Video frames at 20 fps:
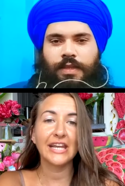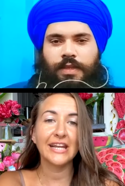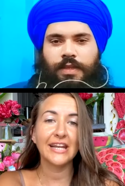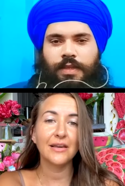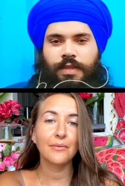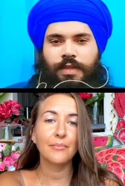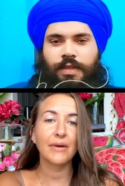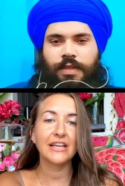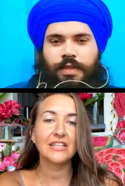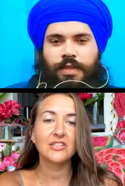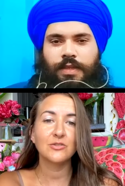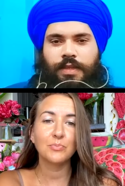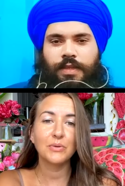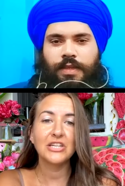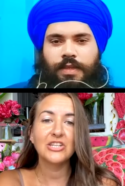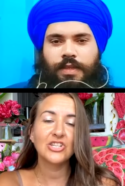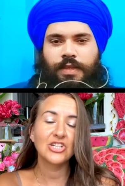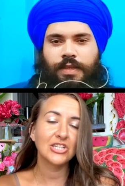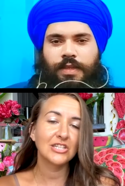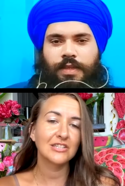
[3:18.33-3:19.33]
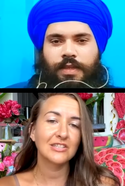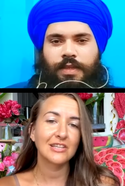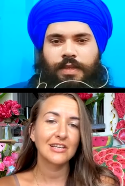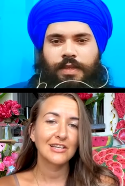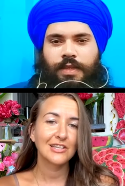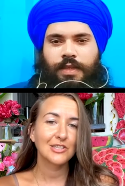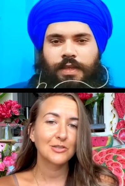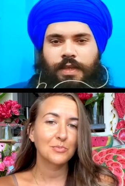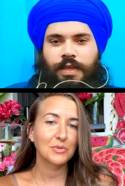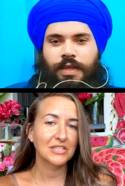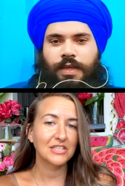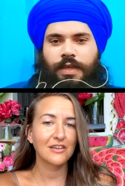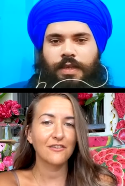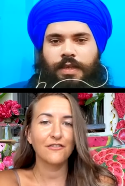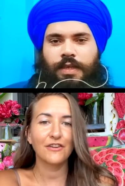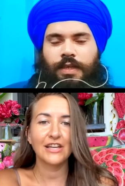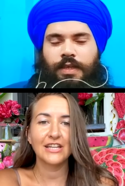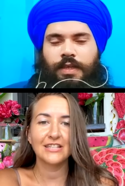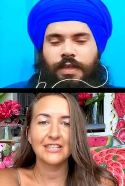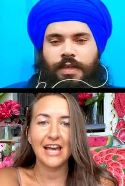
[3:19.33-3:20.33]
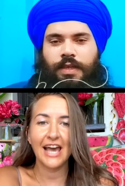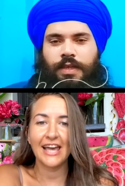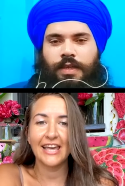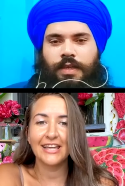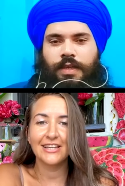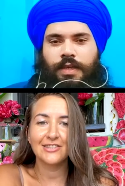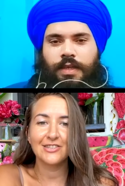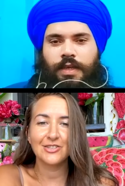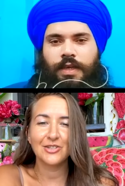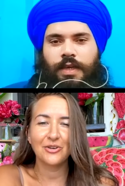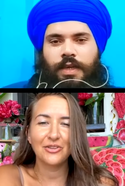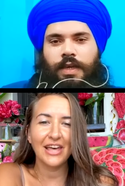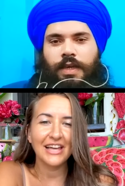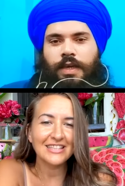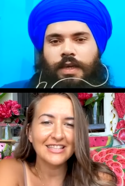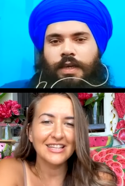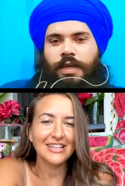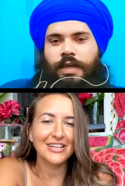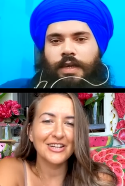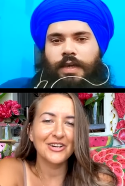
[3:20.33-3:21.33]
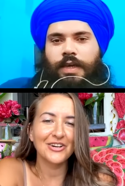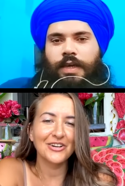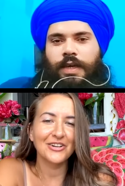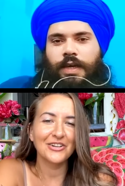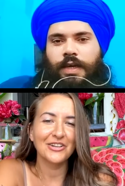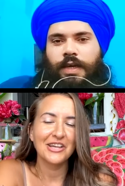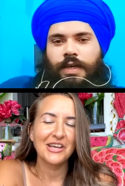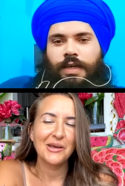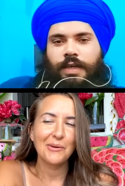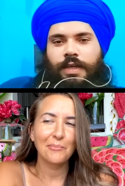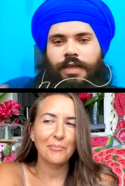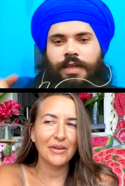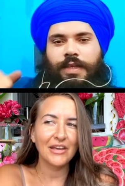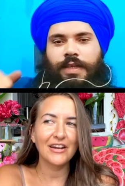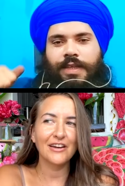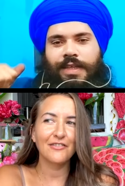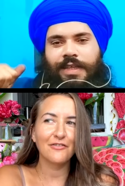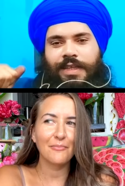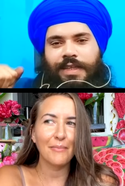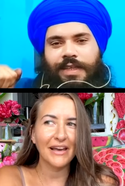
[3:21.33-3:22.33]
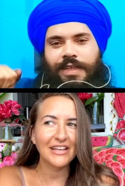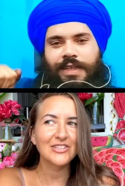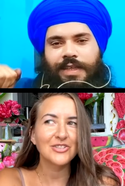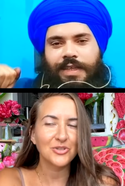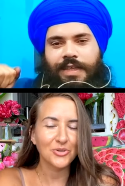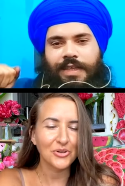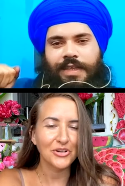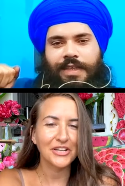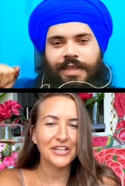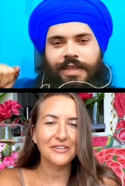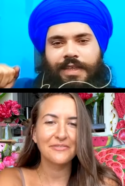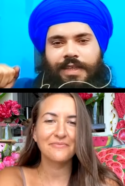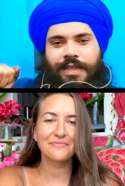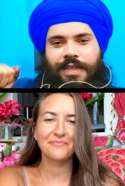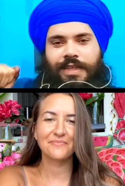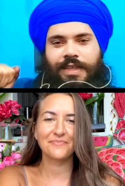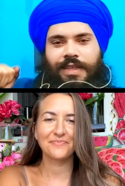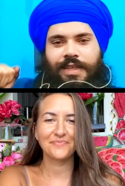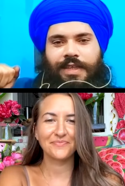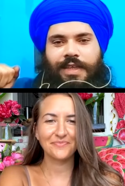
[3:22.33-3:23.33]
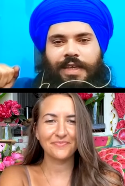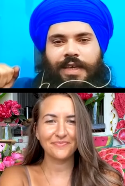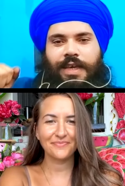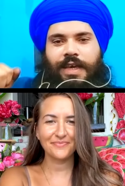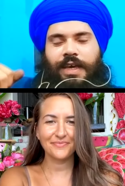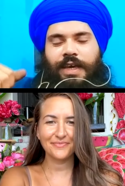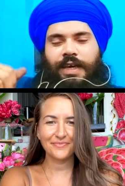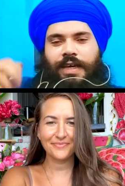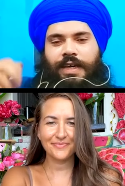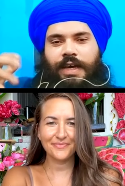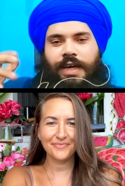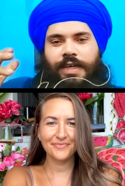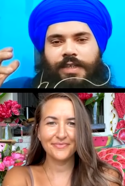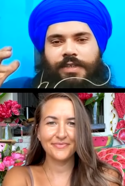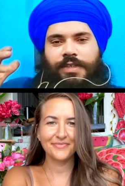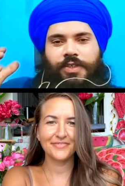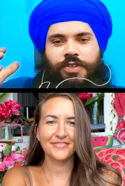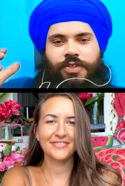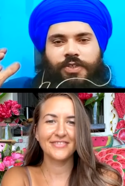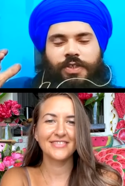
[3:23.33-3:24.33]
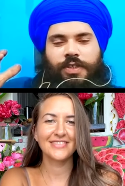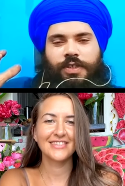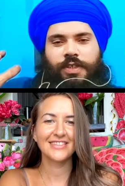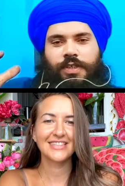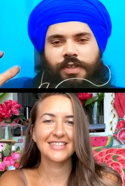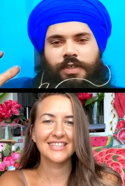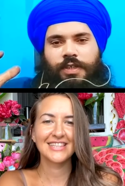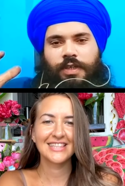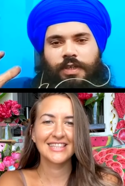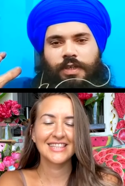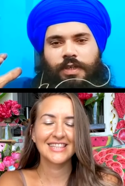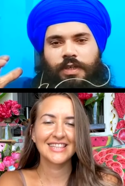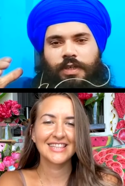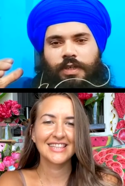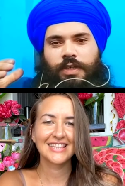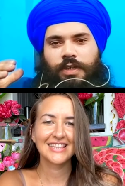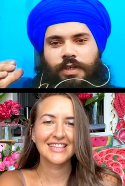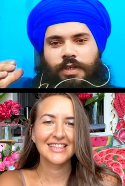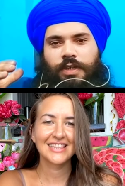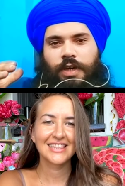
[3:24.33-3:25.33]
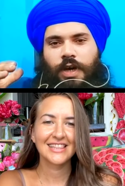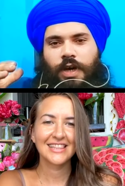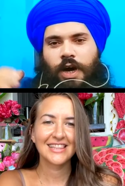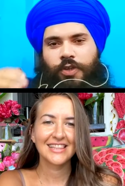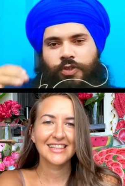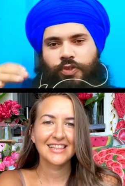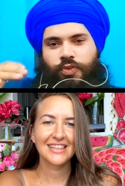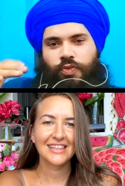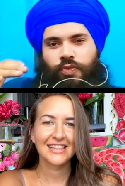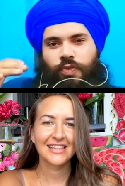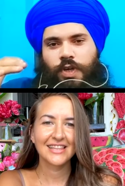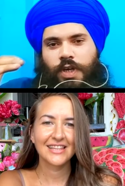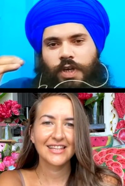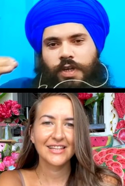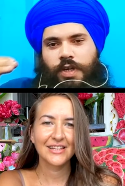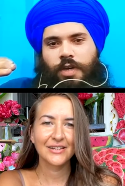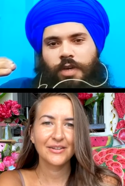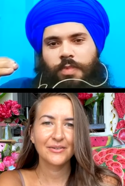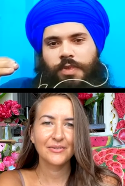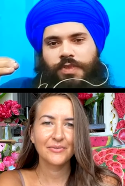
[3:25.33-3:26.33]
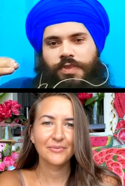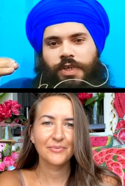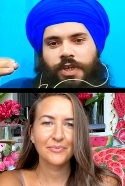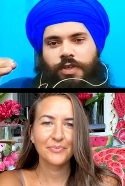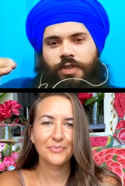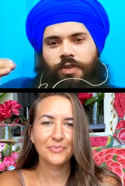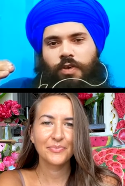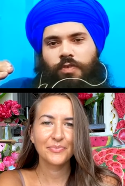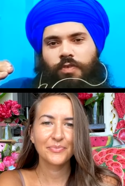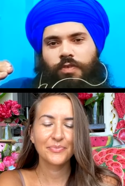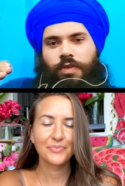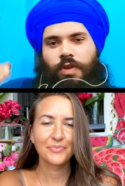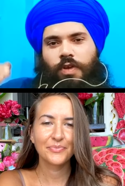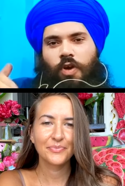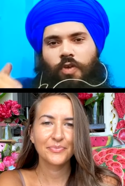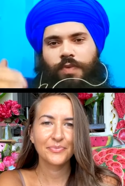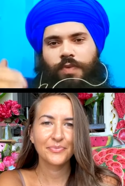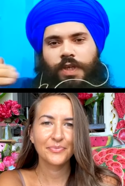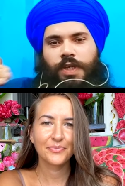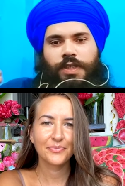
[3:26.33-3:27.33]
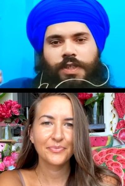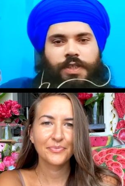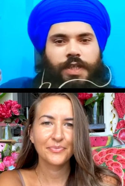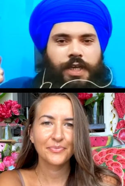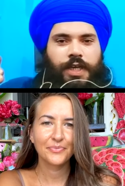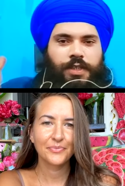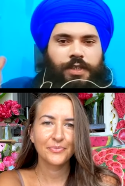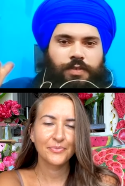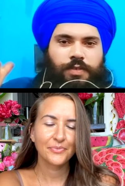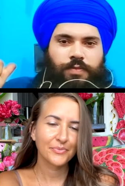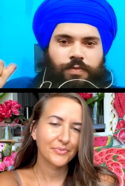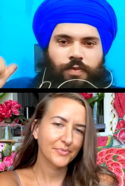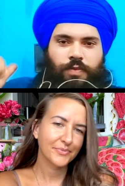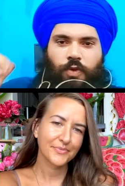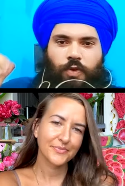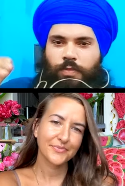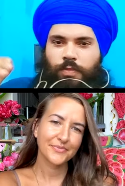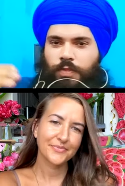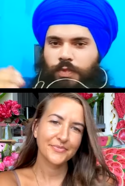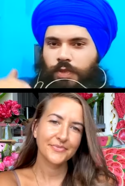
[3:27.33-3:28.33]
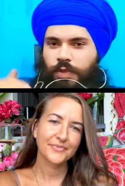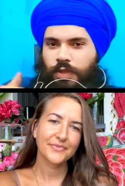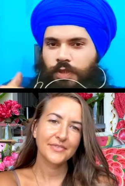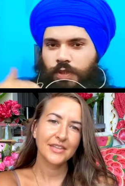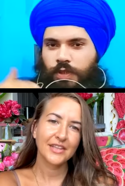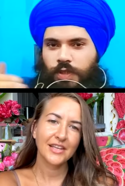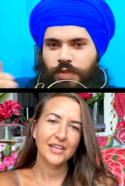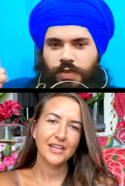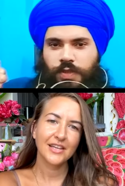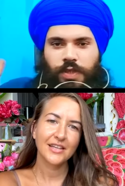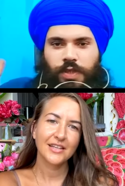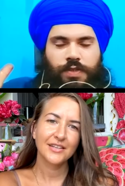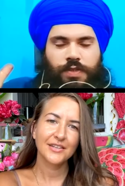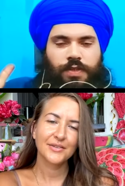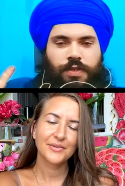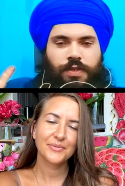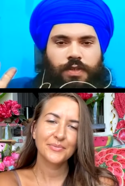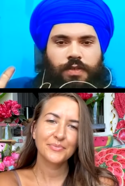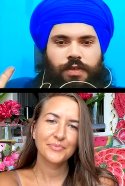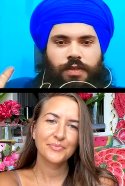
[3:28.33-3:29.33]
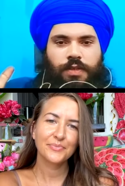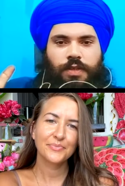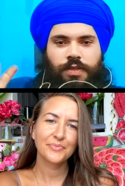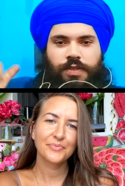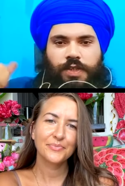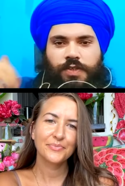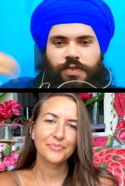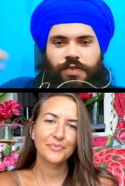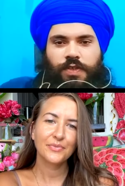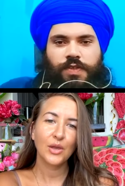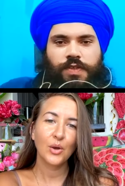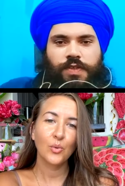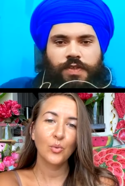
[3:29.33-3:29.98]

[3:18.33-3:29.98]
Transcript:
Speaker 1: eating my species specific diet. So that's a little bit of my story.
Speaker 2: And sister, uh, are you 100% on raw vegan diet from uh, these years, since